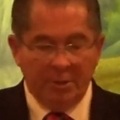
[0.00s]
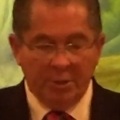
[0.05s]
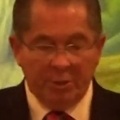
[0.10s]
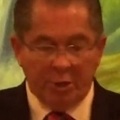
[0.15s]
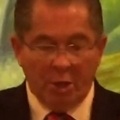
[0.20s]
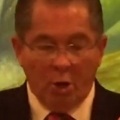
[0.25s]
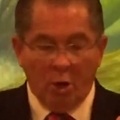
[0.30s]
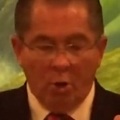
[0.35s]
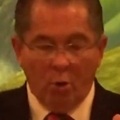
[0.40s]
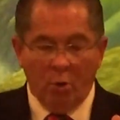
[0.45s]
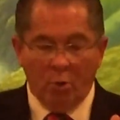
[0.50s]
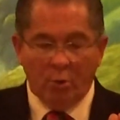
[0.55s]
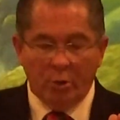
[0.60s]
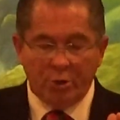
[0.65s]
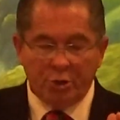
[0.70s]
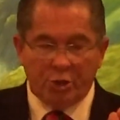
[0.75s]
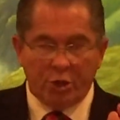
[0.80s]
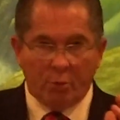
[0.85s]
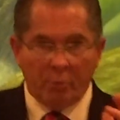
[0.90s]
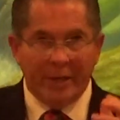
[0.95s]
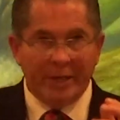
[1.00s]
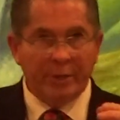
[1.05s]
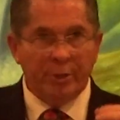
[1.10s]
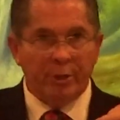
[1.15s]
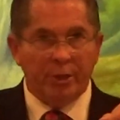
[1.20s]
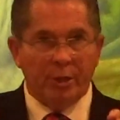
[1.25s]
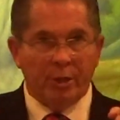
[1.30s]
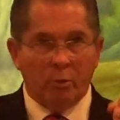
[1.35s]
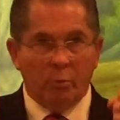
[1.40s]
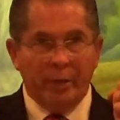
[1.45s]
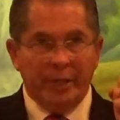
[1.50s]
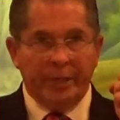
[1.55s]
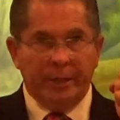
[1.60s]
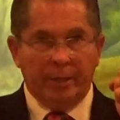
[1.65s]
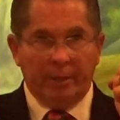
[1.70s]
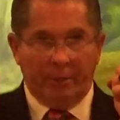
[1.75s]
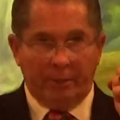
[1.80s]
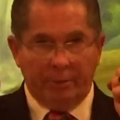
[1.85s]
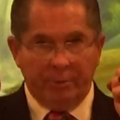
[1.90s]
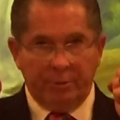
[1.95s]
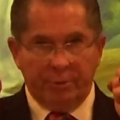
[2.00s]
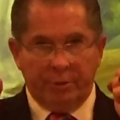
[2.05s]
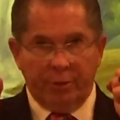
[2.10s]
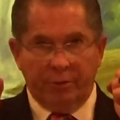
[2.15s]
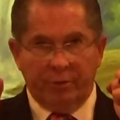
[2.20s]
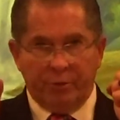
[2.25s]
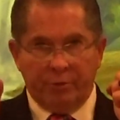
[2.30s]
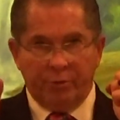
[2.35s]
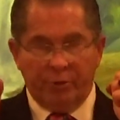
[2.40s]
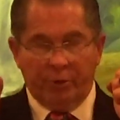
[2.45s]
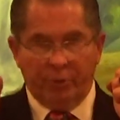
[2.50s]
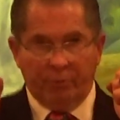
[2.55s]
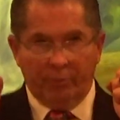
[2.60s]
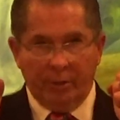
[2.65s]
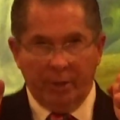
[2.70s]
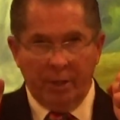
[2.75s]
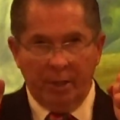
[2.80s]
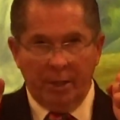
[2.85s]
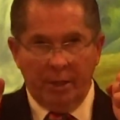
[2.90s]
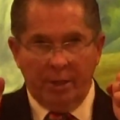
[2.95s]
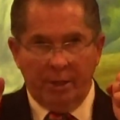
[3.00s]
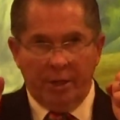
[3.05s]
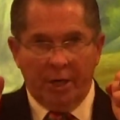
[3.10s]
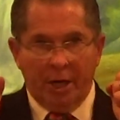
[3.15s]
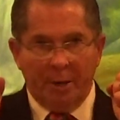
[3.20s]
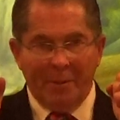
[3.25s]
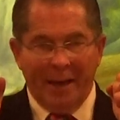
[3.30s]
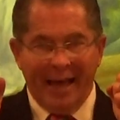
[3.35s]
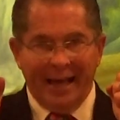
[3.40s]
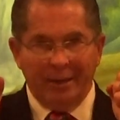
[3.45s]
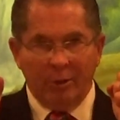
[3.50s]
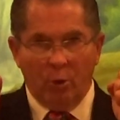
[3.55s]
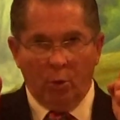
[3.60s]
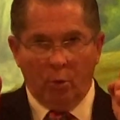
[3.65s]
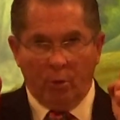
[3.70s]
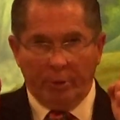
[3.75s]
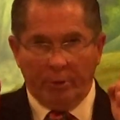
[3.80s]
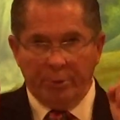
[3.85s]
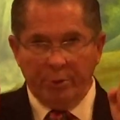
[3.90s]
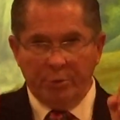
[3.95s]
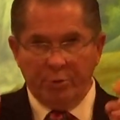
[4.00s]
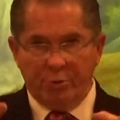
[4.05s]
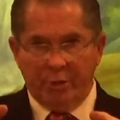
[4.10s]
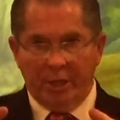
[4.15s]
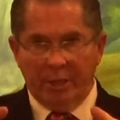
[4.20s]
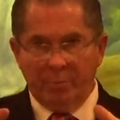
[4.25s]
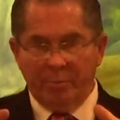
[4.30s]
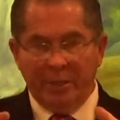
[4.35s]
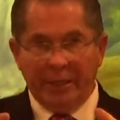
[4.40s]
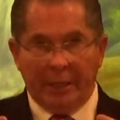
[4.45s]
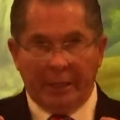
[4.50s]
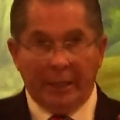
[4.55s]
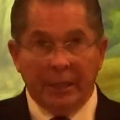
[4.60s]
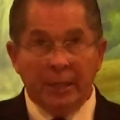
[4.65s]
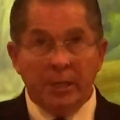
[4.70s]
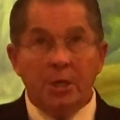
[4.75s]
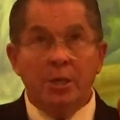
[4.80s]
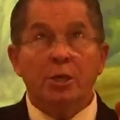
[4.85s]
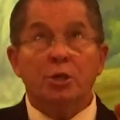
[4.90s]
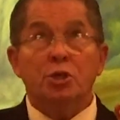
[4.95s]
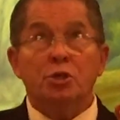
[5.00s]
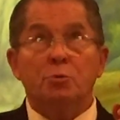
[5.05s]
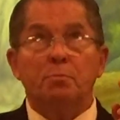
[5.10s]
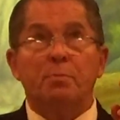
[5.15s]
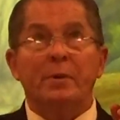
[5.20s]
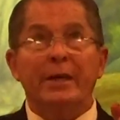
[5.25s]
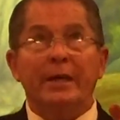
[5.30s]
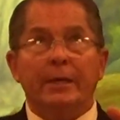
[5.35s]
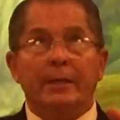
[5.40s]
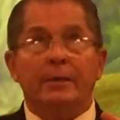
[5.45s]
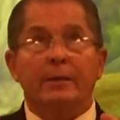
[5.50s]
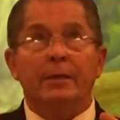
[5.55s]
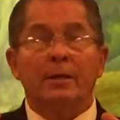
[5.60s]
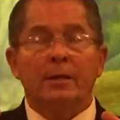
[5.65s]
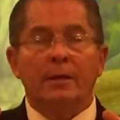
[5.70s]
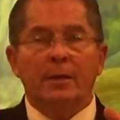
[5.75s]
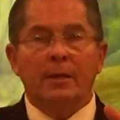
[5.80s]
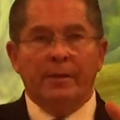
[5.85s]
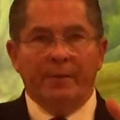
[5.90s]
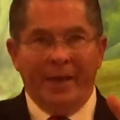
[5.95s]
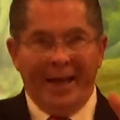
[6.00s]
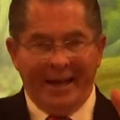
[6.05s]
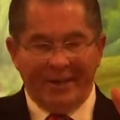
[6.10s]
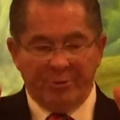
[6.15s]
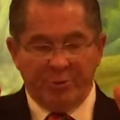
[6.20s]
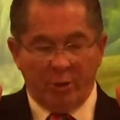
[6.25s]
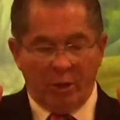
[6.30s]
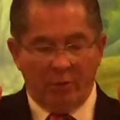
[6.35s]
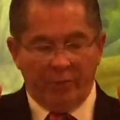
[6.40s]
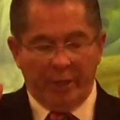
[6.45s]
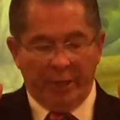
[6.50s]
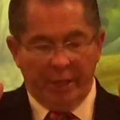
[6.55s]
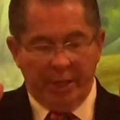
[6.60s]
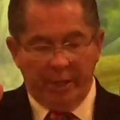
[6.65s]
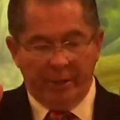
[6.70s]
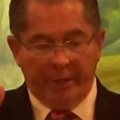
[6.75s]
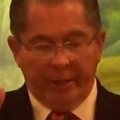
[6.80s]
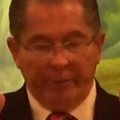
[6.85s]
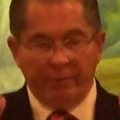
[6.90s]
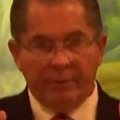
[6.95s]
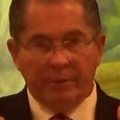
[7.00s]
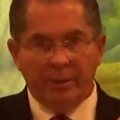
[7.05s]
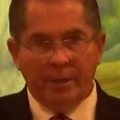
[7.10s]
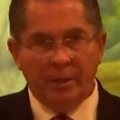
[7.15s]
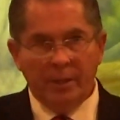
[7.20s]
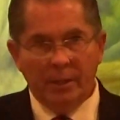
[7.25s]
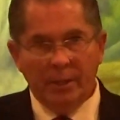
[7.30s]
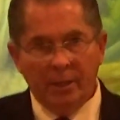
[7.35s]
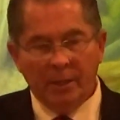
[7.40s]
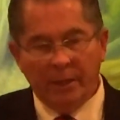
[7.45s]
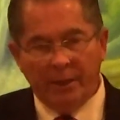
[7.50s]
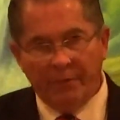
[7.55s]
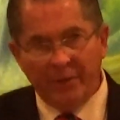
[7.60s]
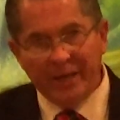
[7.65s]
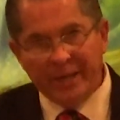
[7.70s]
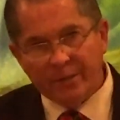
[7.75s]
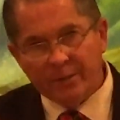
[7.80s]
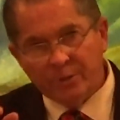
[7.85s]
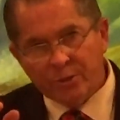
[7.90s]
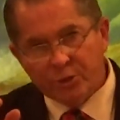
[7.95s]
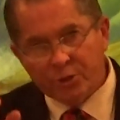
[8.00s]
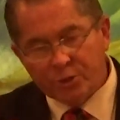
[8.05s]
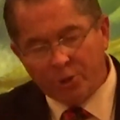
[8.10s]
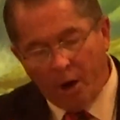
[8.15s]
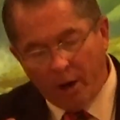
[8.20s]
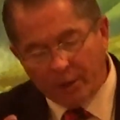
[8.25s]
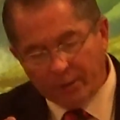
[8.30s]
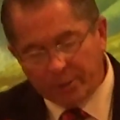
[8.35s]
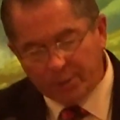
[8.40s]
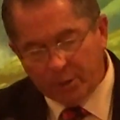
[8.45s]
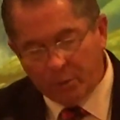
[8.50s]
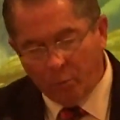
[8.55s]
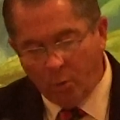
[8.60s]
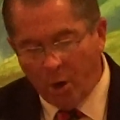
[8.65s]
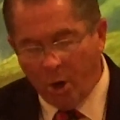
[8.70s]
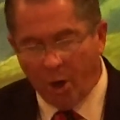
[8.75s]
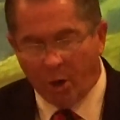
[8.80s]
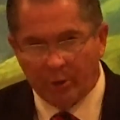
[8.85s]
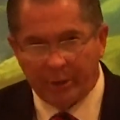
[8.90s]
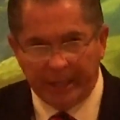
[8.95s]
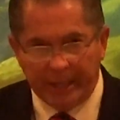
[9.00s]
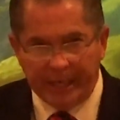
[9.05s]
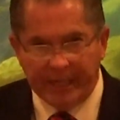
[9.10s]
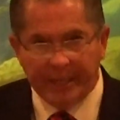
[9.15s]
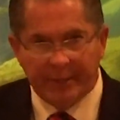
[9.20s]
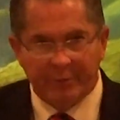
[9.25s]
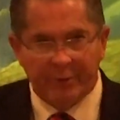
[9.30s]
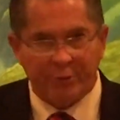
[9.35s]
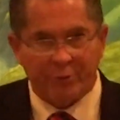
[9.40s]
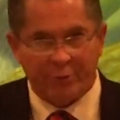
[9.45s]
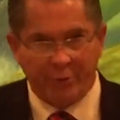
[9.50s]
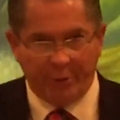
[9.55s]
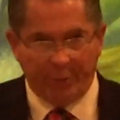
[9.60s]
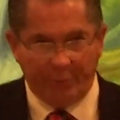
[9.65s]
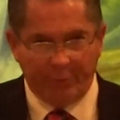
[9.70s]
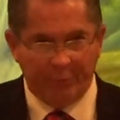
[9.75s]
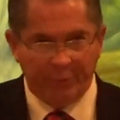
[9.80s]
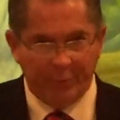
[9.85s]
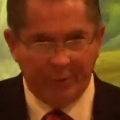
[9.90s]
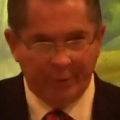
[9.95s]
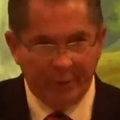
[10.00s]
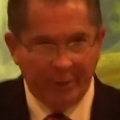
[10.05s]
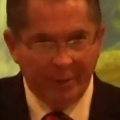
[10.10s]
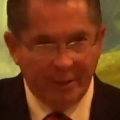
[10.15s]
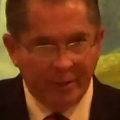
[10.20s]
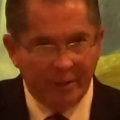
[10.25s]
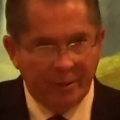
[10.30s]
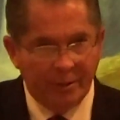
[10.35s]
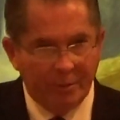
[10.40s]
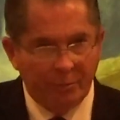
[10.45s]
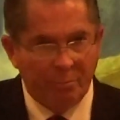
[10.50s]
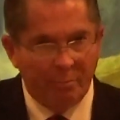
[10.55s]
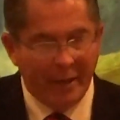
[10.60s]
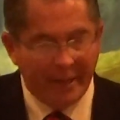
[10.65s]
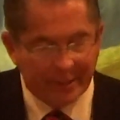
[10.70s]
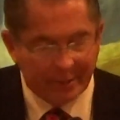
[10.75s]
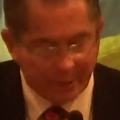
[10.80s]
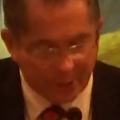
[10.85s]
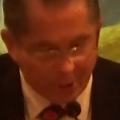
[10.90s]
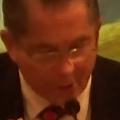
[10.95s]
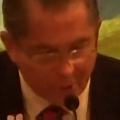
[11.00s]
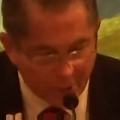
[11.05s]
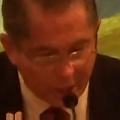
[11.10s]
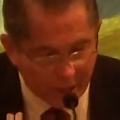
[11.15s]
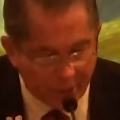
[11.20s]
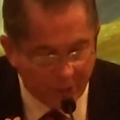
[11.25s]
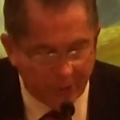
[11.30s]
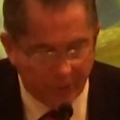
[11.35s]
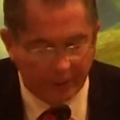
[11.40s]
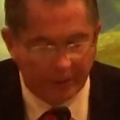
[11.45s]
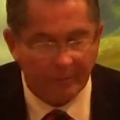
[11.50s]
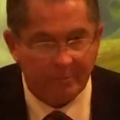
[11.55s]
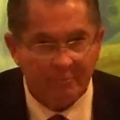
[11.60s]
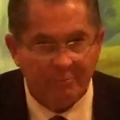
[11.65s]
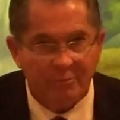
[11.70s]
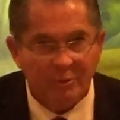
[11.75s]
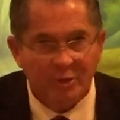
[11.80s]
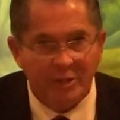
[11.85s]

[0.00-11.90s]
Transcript: So surrender your will to the truth. Hear my Lord, send me. Speak, thy servant heareth. Then start to walk in the truth. Make the decision.